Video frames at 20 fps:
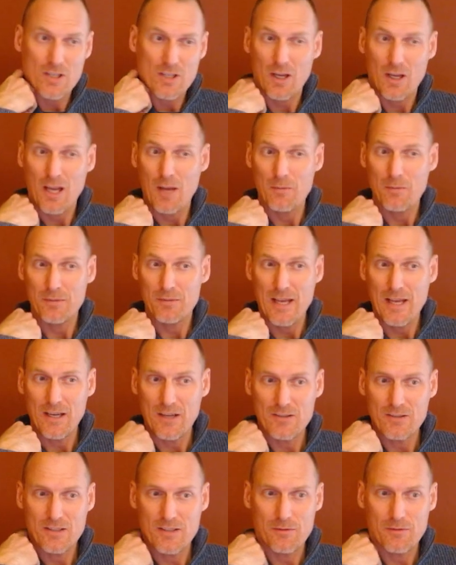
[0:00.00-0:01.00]
I can't take
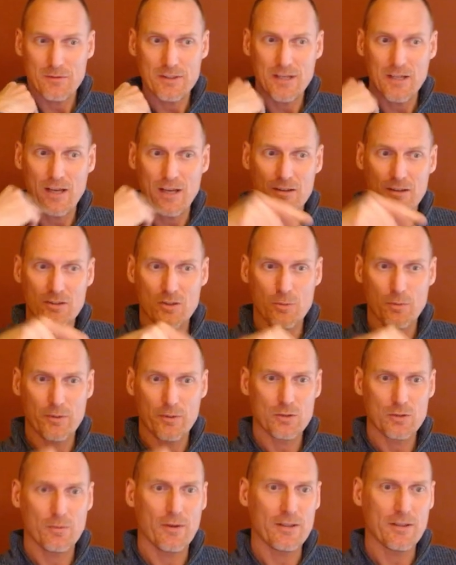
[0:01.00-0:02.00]
on g3 yet because the
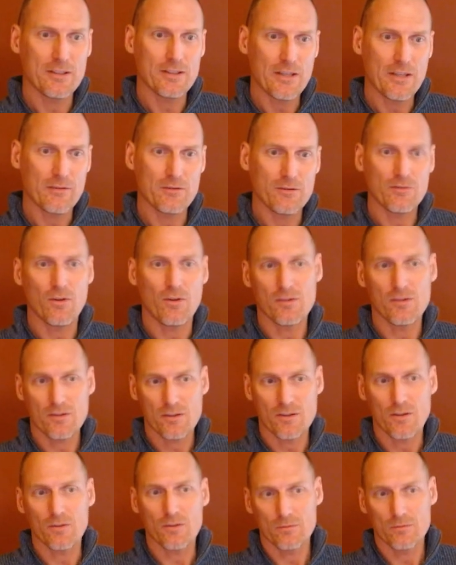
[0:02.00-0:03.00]
bishop on e7 falls,
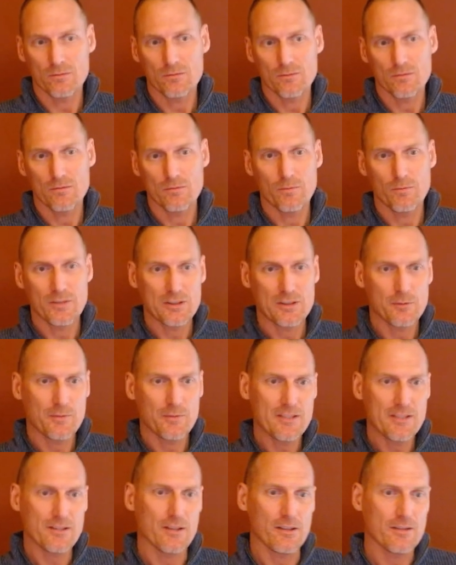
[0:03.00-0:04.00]
so bishop
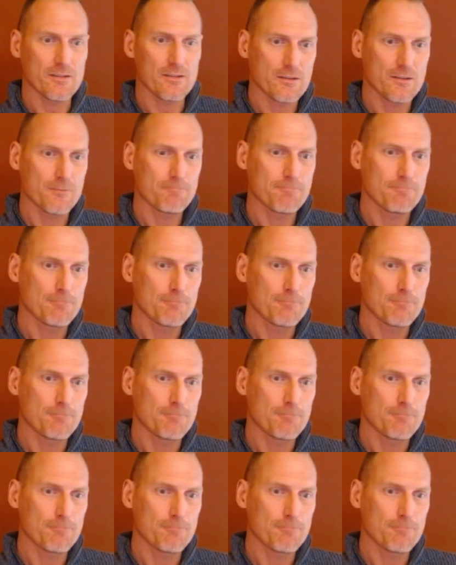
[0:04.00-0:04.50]
d6.